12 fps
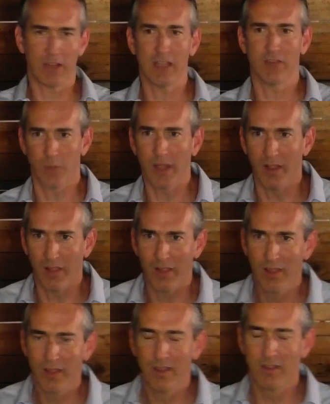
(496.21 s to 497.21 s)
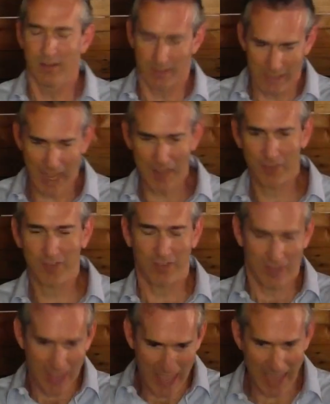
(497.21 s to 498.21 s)
his will.
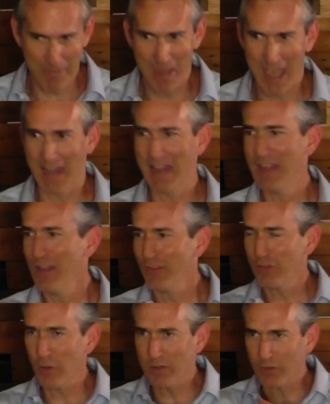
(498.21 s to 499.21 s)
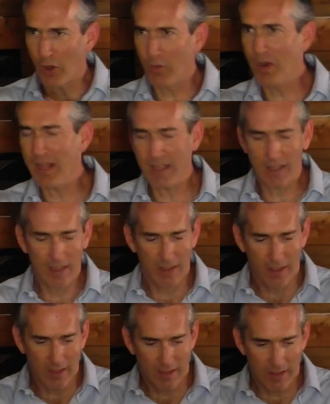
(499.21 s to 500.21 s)
Yes, amen. So it's already
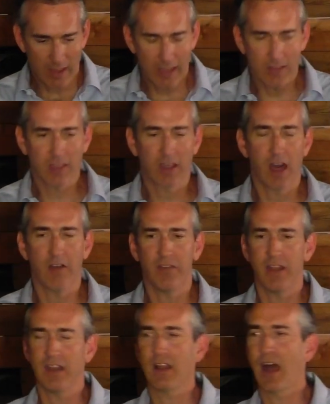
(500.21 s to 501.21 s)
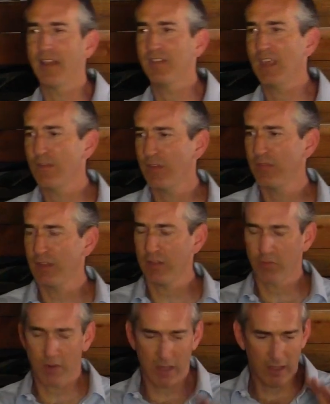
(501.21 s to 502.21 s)
in the covenant, Isaiah
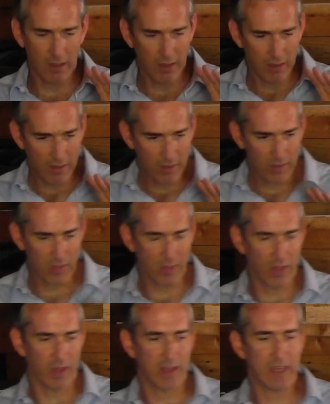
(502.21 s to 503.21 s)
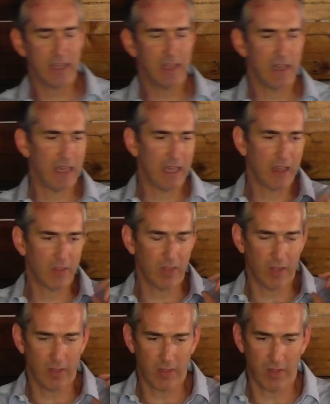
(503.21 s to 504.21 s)
53, the healing,
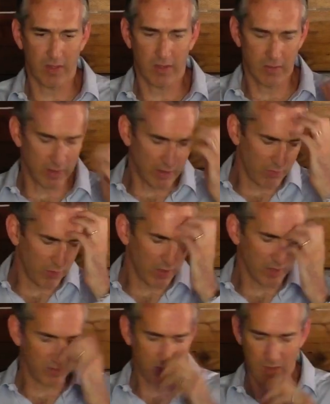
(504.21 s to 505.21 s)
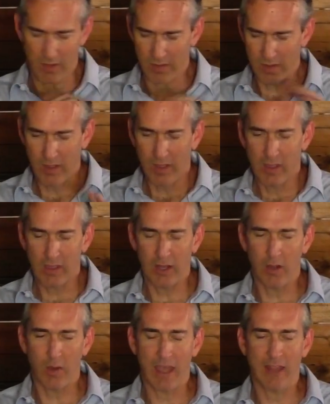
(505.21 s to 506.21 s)
the deliverance,
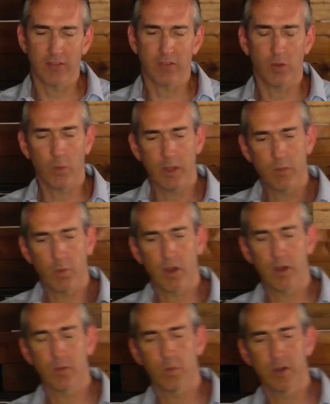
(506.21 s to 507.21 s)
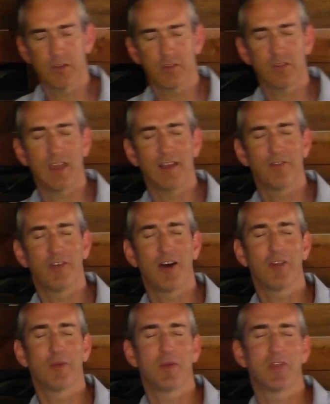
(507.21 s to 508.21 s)
and so when we're just saying,
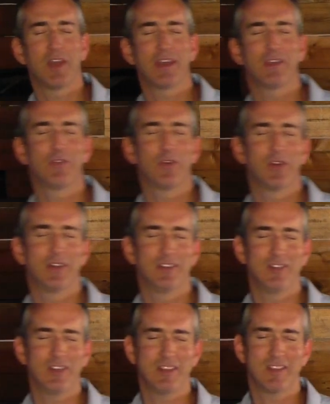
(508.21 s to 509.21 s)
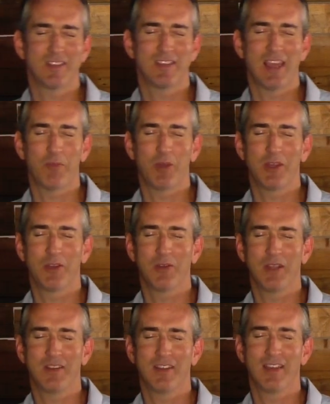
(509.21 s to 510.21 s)
Father, we thank you for it. In Jesus' name, we
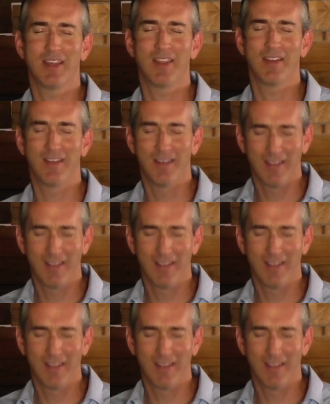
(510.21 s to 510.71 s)
agree together.